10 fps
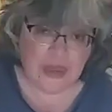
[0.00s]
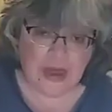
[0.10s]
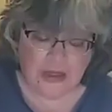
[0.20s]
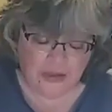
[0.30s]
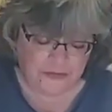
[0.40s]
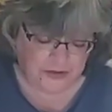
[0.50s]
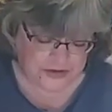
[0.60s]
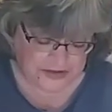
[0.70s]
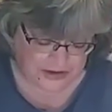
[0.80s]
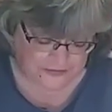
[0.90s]
I love her
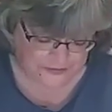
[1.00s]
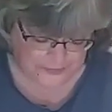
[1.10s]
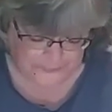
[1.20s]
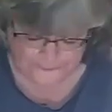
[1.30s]
stuff.